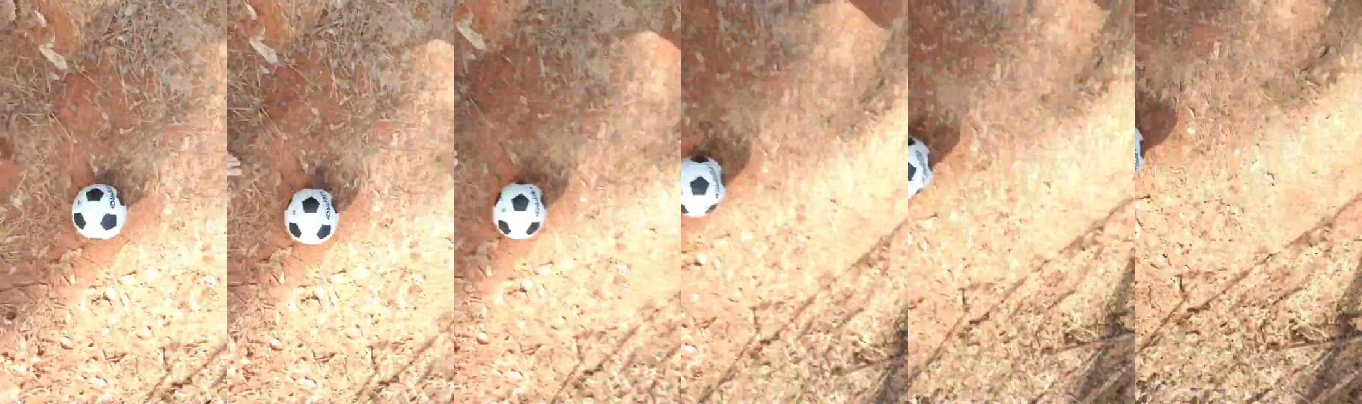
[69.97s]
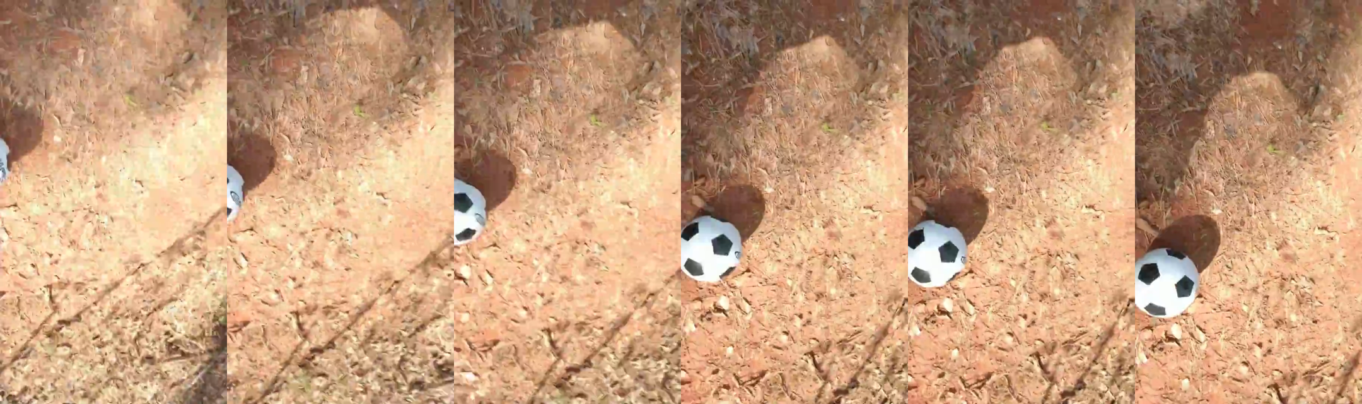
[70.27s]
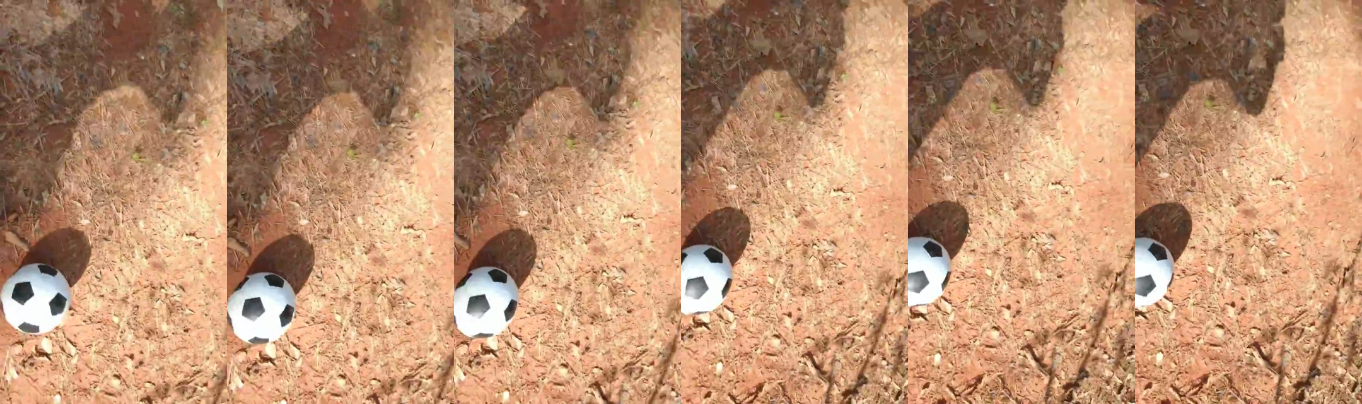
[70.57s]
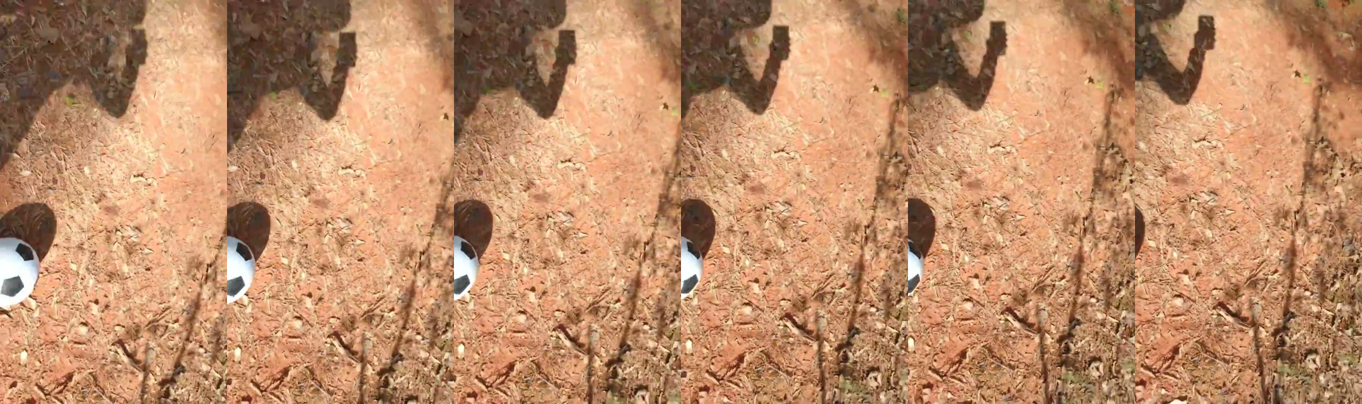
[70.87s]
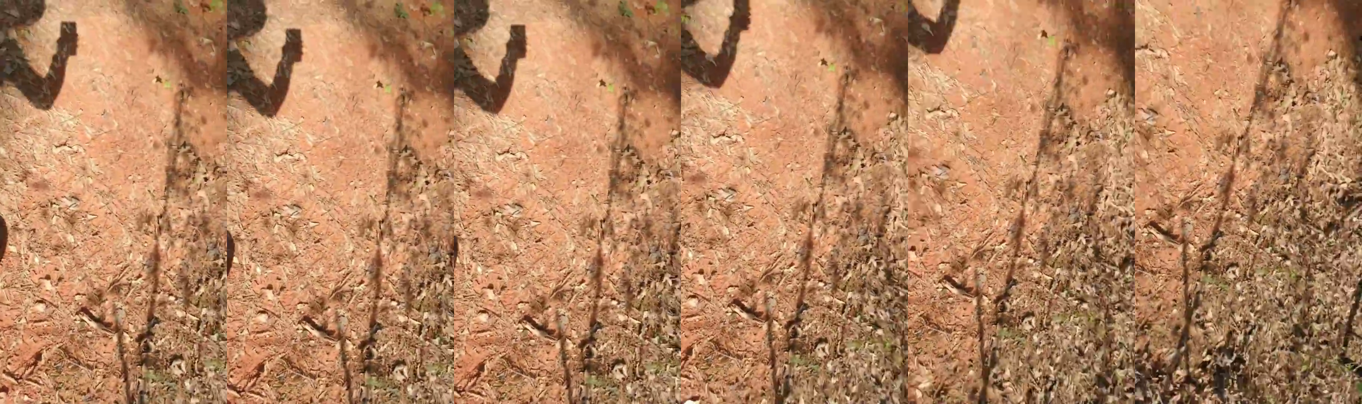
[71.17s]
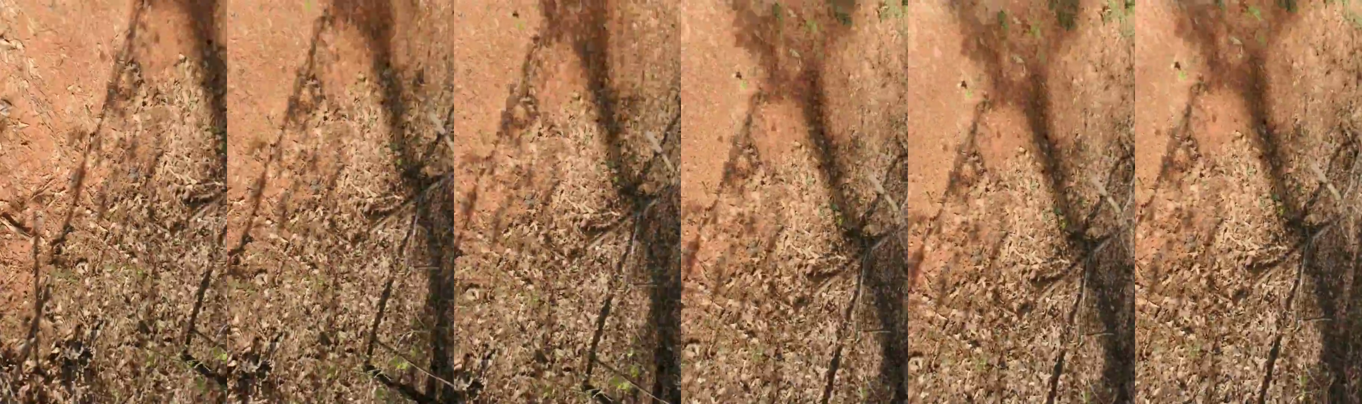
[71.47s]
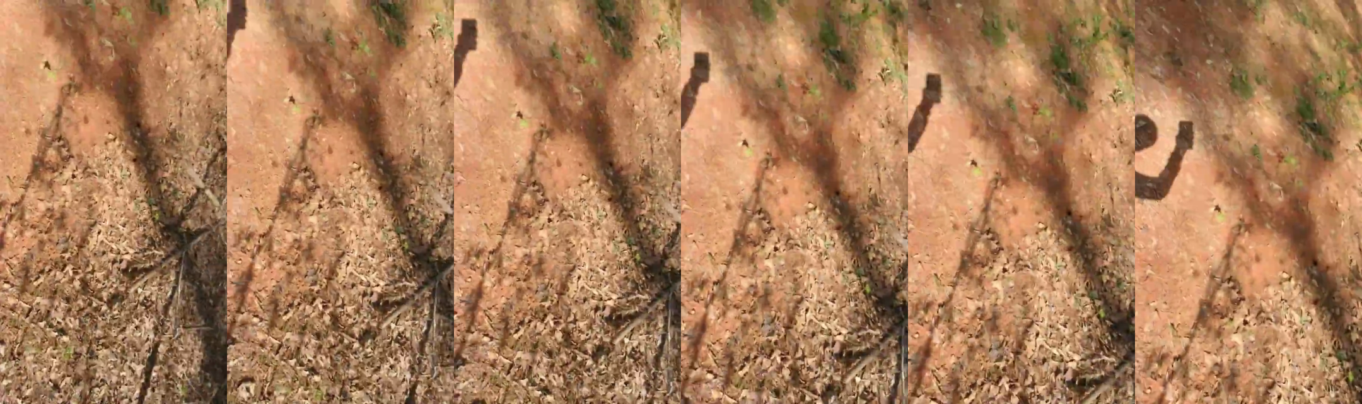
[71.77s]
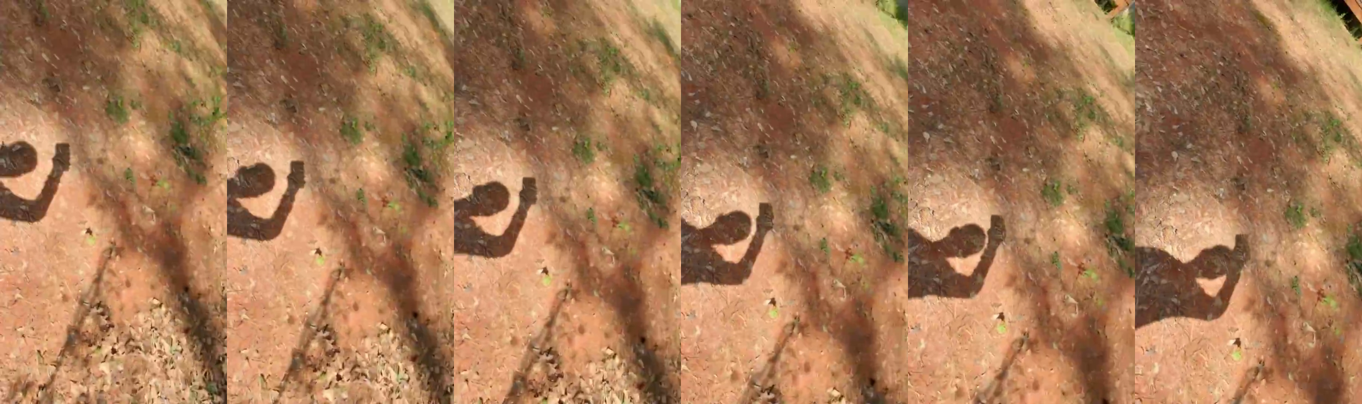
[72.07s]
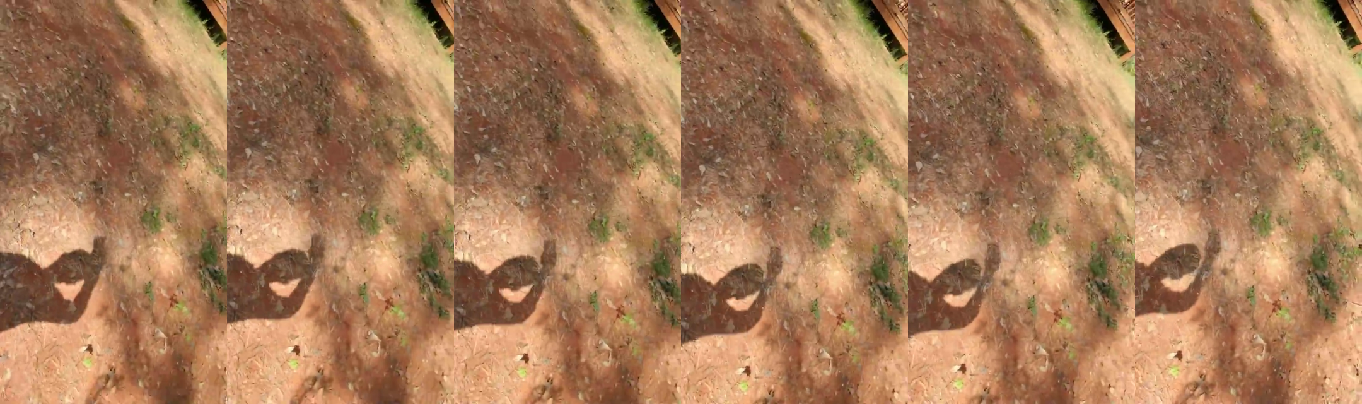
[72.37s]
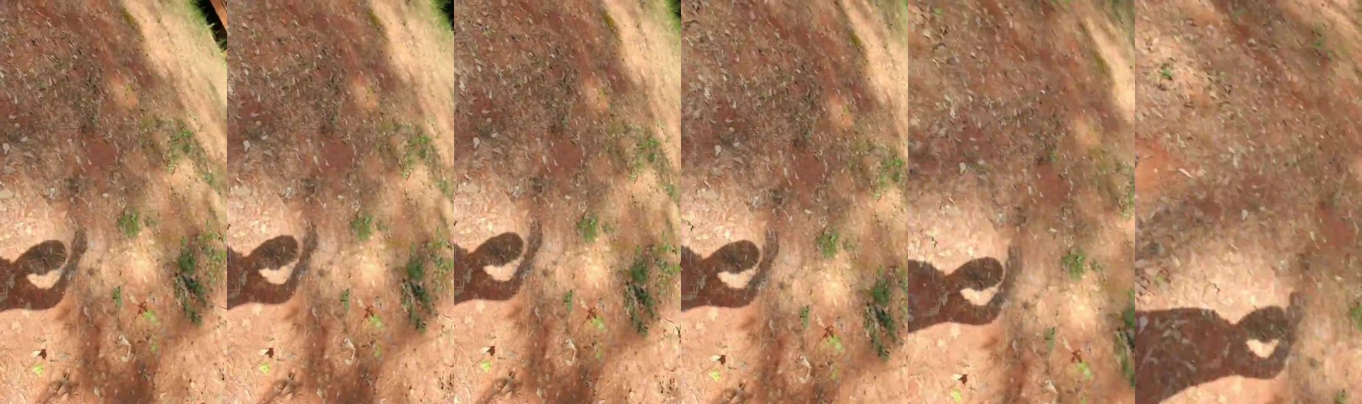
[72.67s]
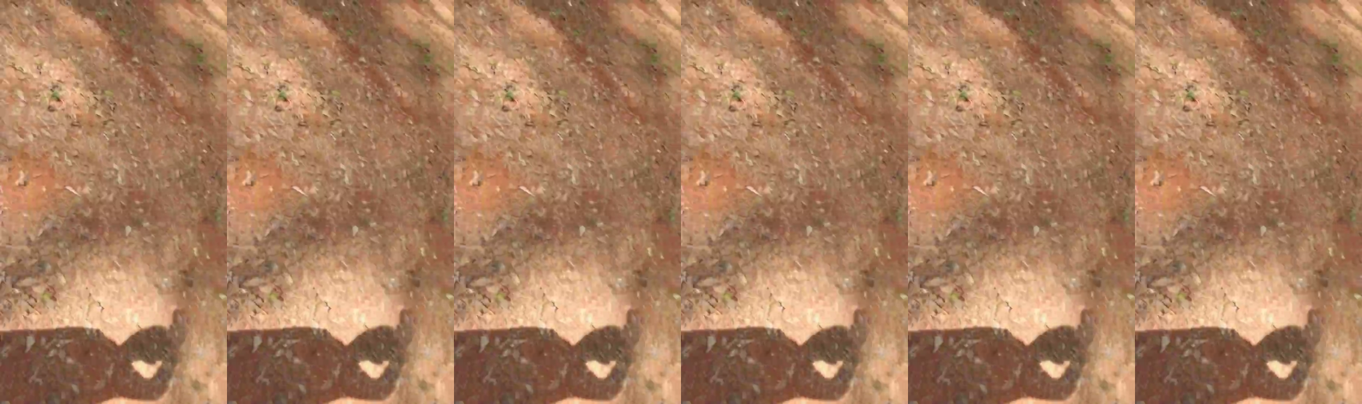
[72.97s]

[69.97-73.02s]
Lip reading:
(no speaker visible)